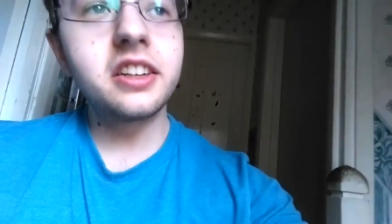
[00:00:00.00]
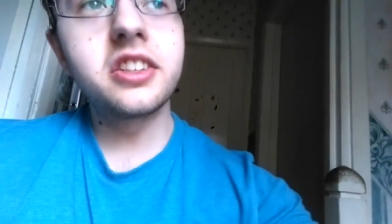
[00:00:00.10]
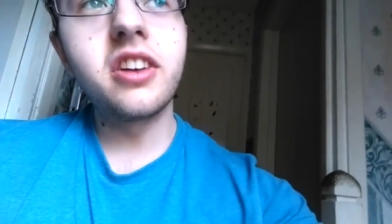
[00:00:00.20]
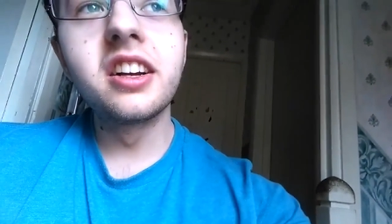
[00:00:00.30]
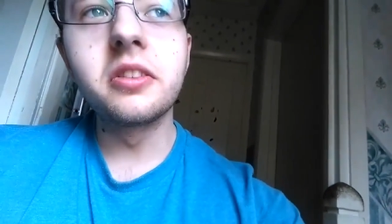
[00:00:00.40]
I get
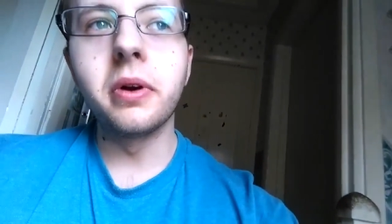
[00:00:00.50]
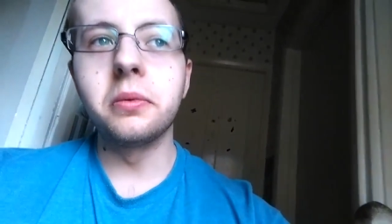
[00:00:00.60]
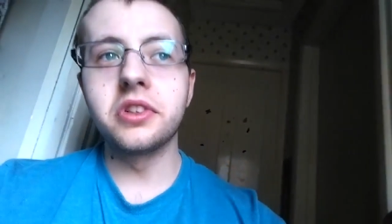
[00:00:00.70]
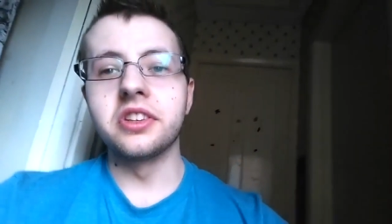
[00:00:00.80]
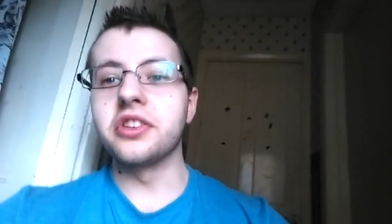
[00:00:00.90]
distracted by
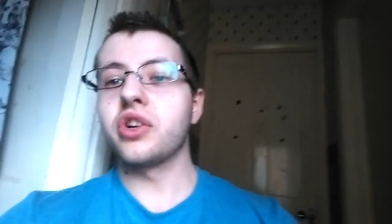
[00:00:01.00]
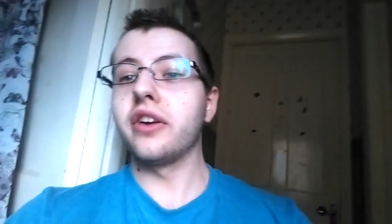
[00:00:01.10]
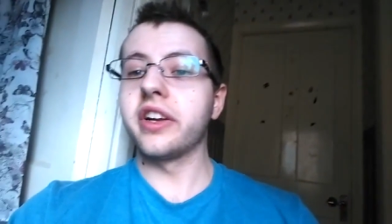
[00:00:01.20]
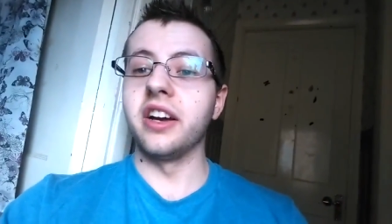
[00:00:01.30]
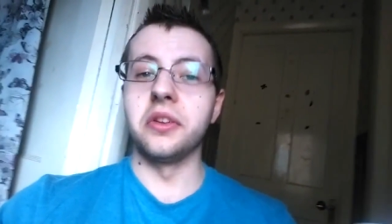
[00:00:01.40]
watching the
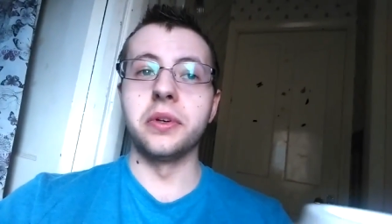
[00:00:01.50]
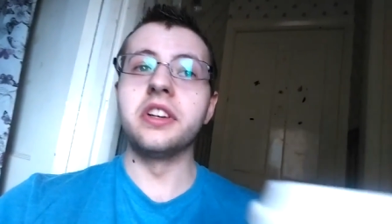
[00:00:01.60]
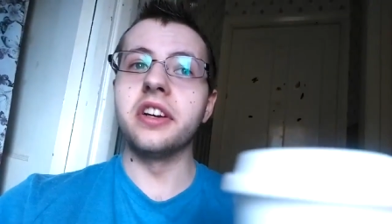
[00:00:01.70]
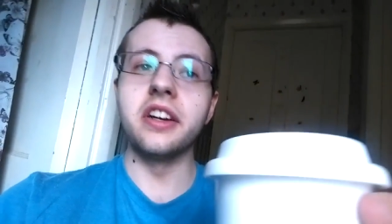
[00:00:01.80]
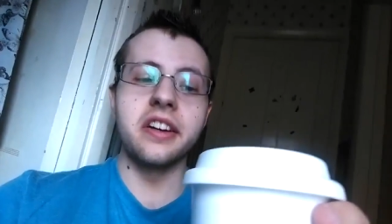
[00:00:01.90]
traffic out the
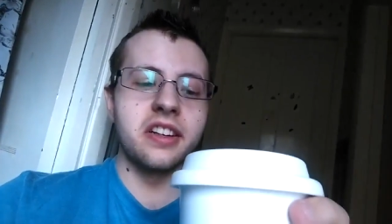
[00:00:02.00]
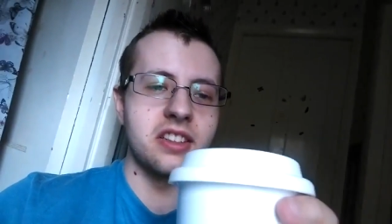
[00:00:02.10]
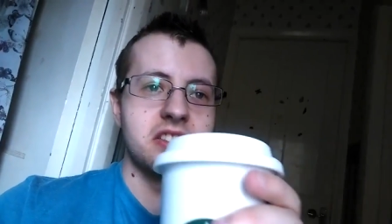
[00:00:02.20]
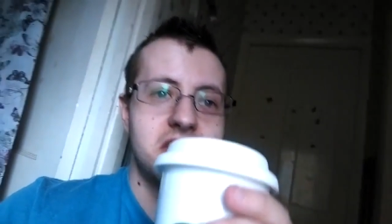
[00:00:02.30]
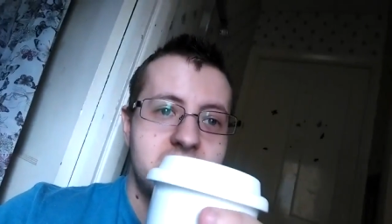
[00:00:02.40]
window
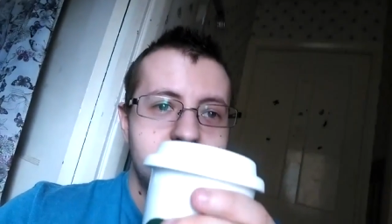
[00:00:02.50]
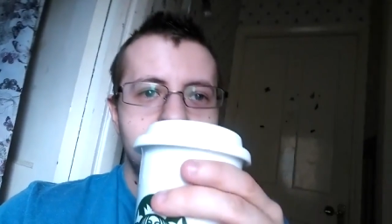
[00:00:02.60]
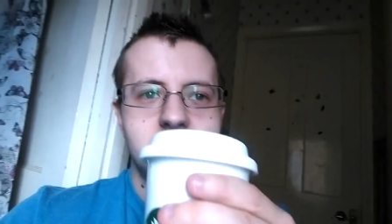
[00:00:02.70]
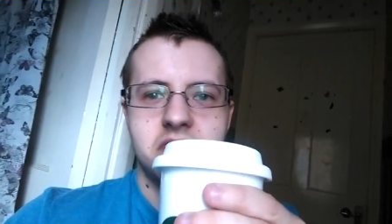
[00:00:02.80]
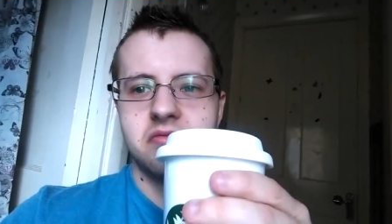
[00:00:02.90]
because
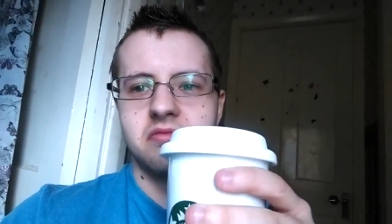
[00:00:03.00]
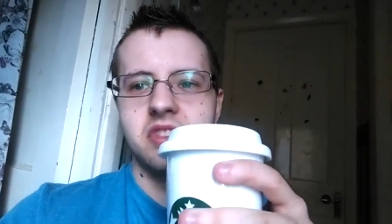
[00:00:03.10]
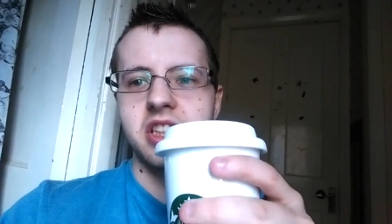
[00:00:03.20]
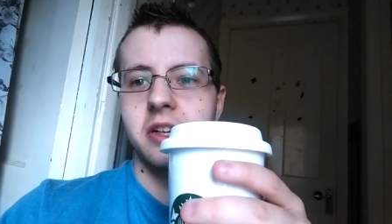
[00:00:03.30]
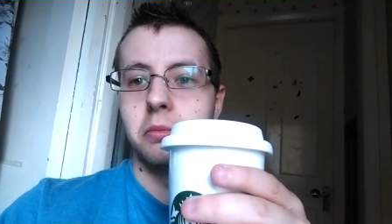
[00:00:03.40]

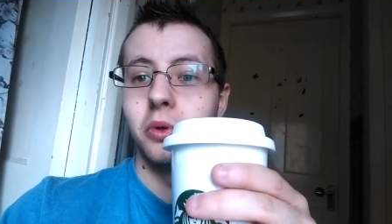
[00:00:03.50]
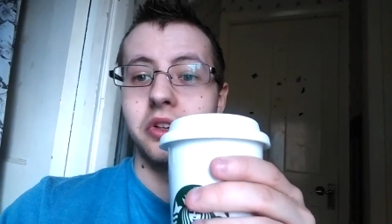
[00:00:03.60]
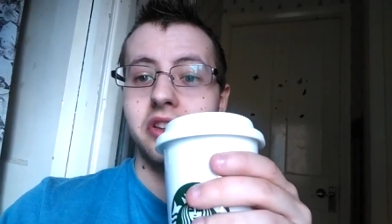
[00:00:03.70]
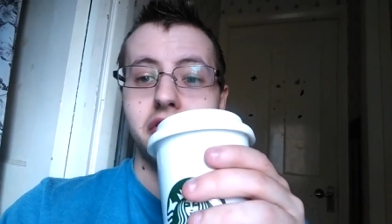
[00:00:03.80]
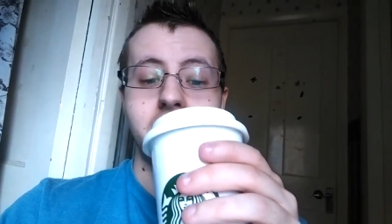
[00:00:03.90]
you get
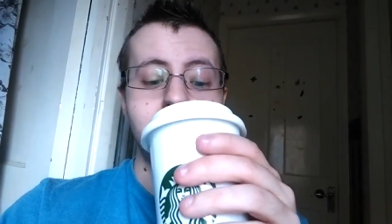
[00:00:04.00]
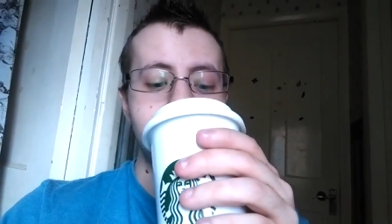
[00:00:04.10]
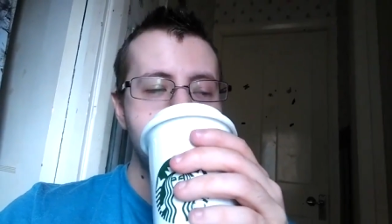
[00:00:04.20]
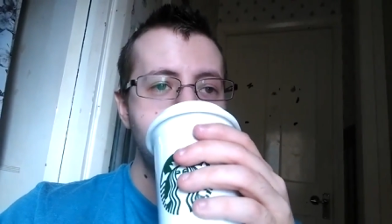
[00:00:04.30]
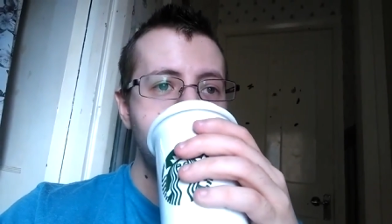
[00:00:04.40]
bored in the
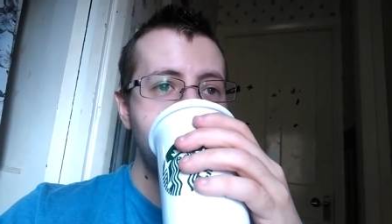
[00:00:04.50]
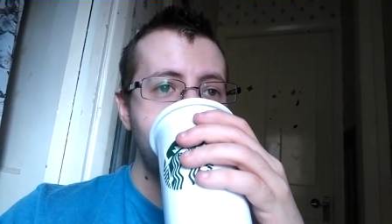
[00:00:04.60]
fens.